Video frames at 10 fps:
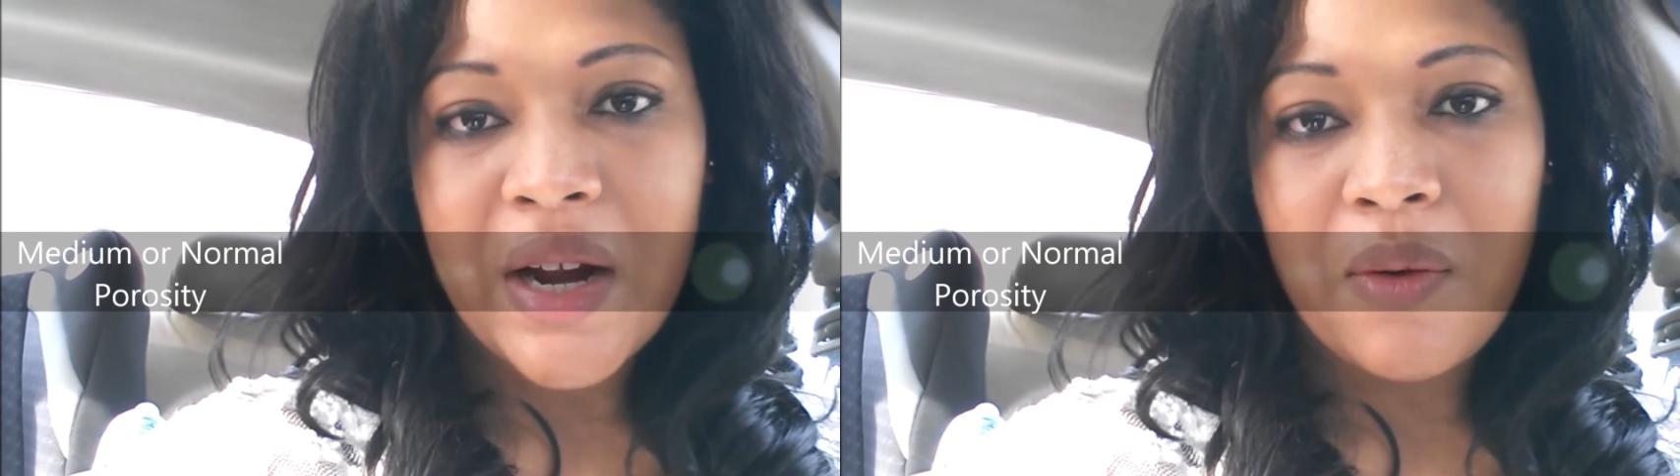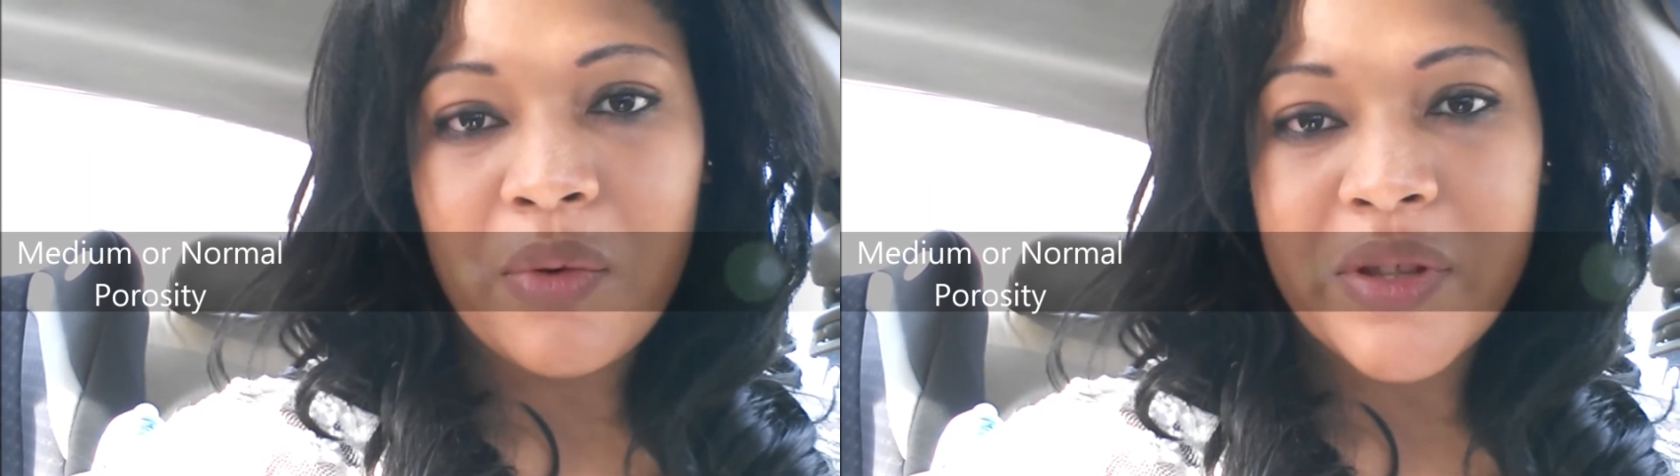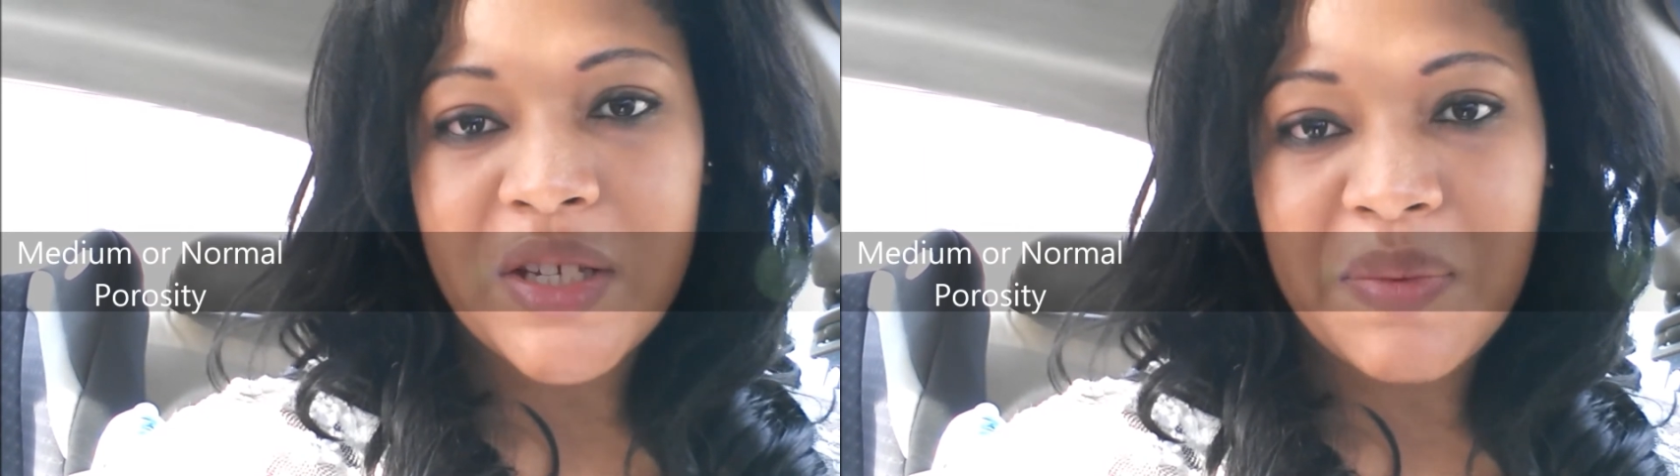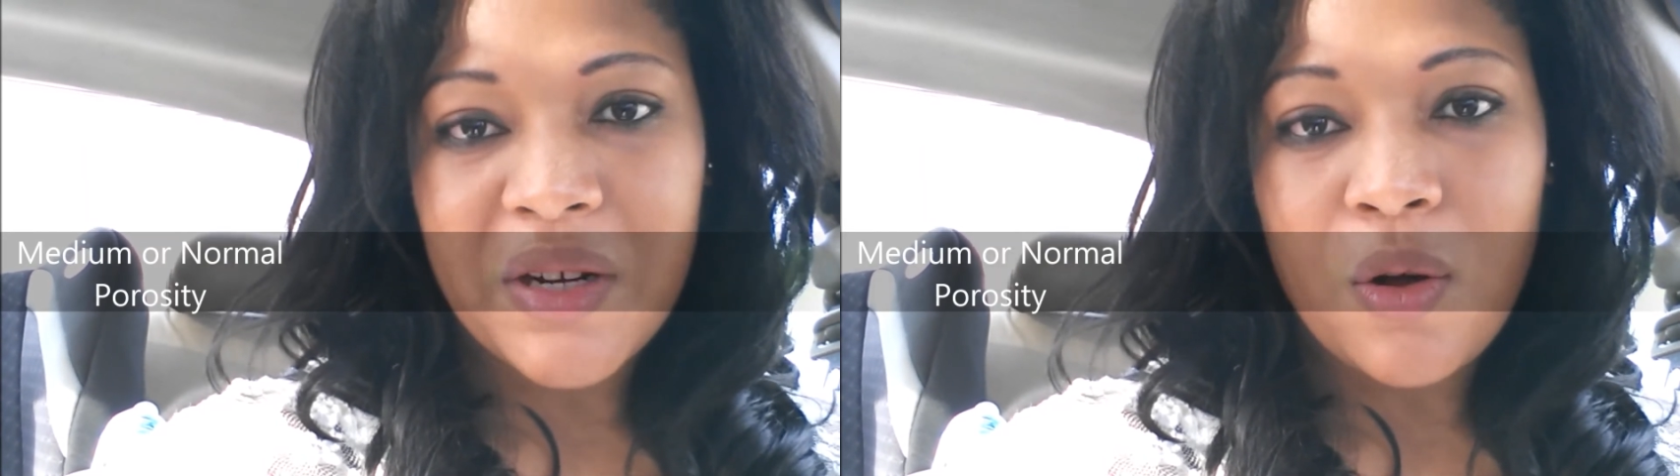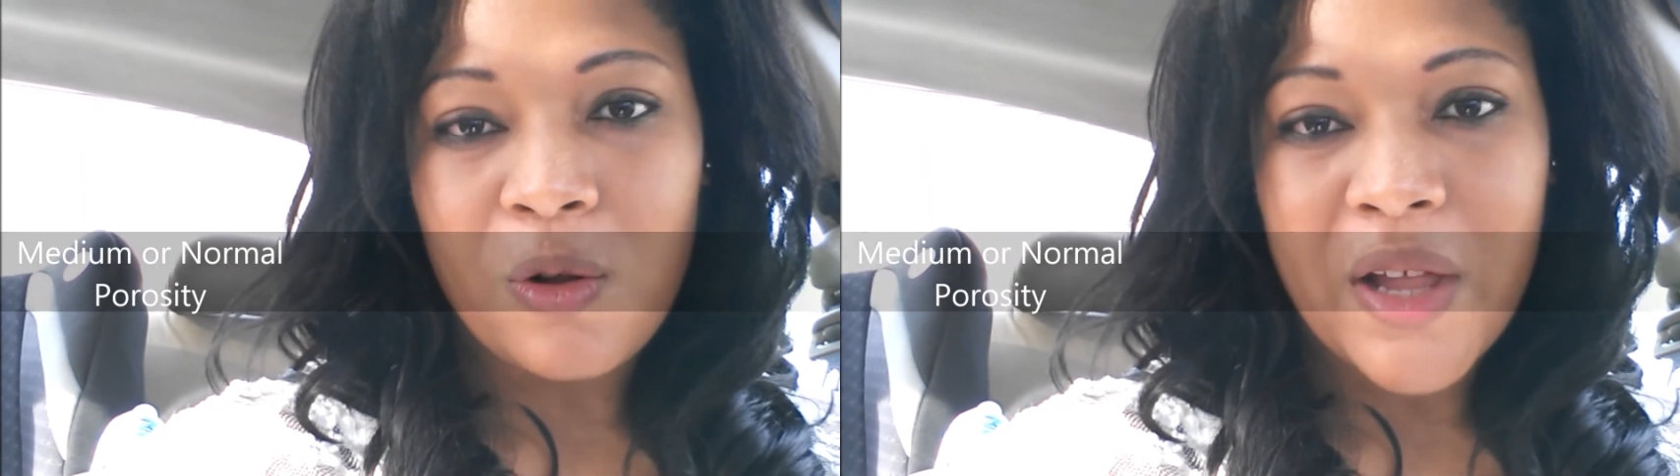and I won't really spend
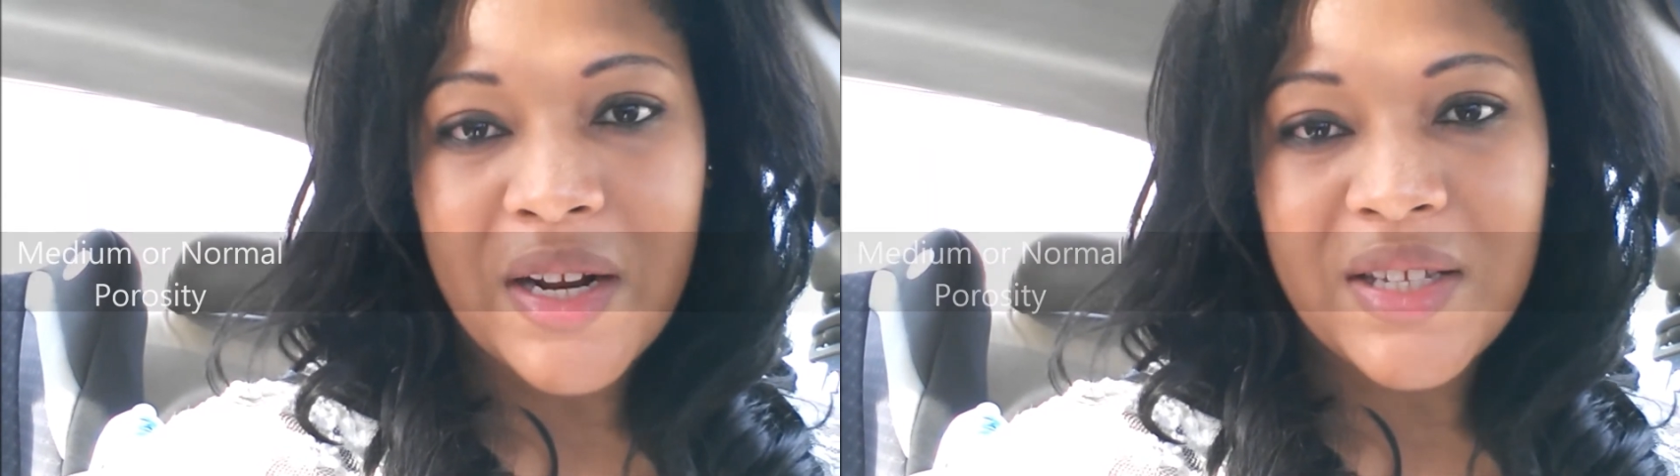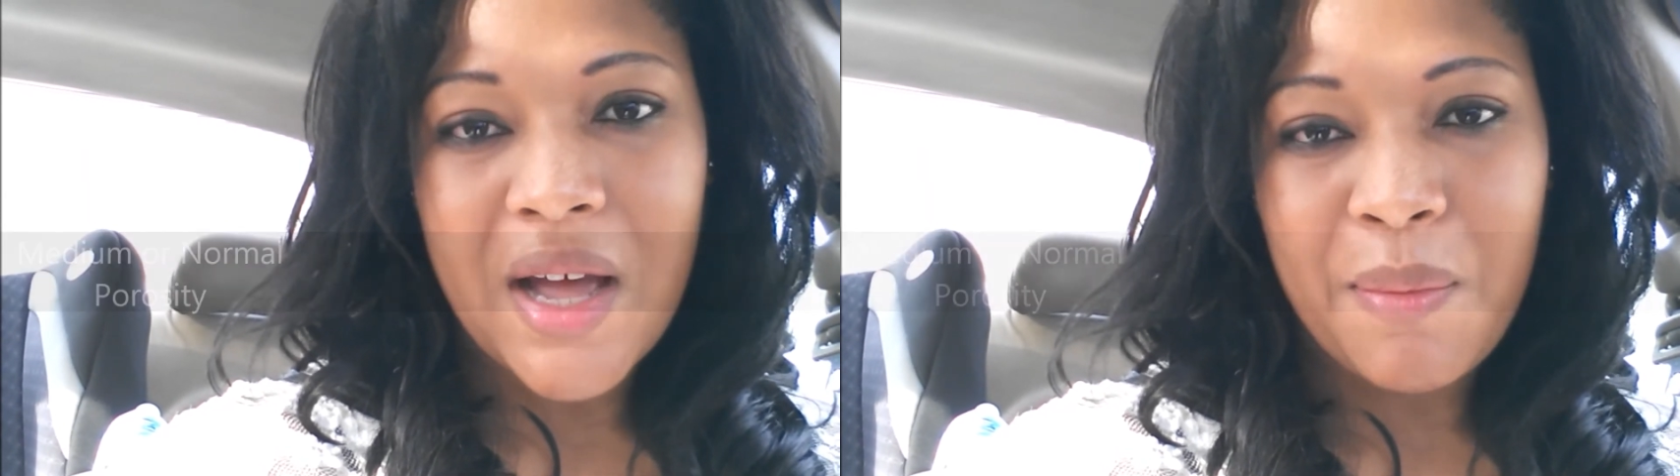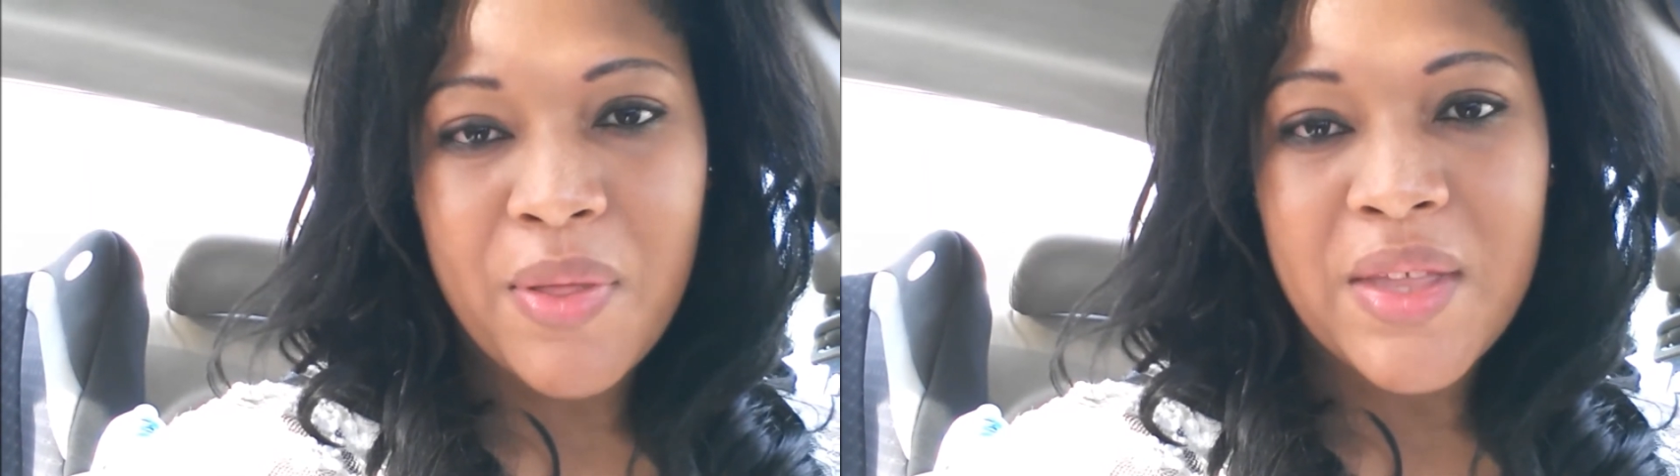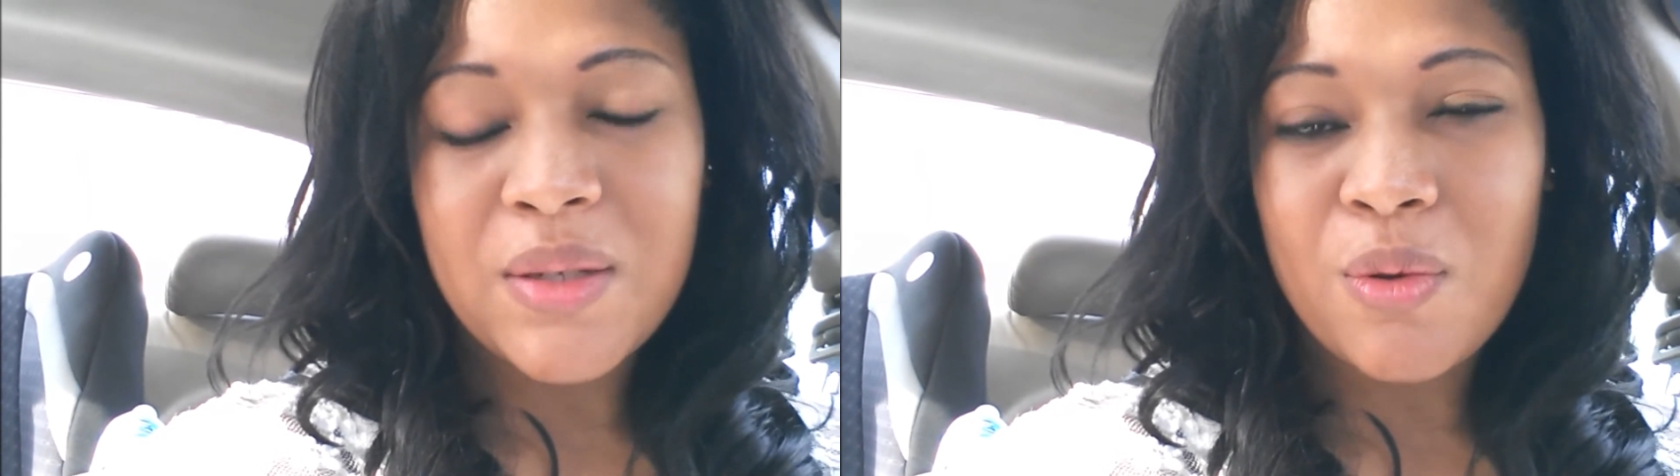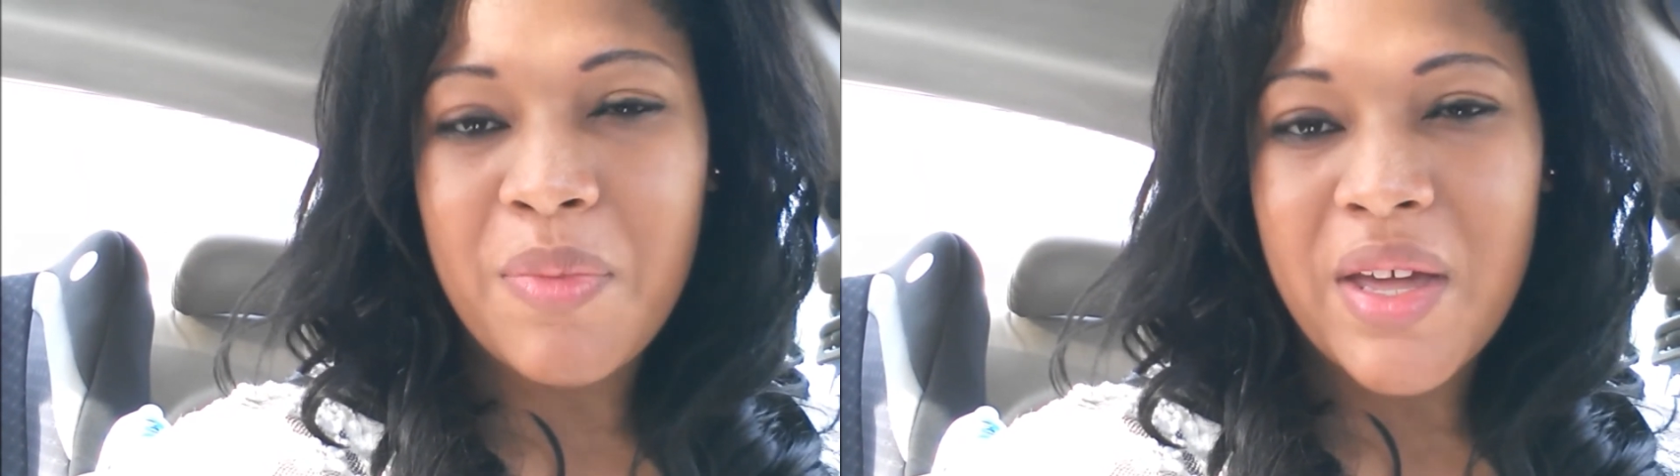a whole lot of time on this one